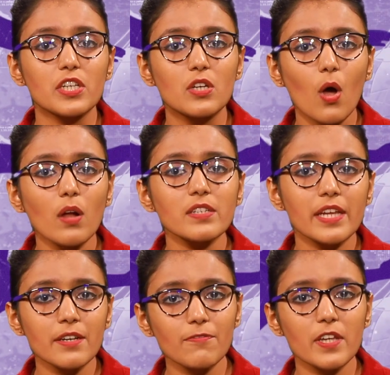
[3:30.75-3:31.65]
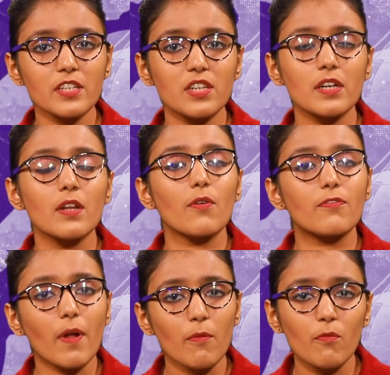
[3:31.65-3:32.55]
got inflicted
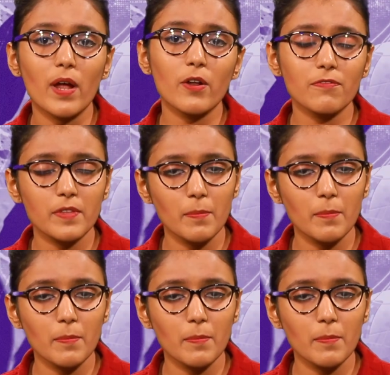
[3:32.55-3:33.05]
from one of the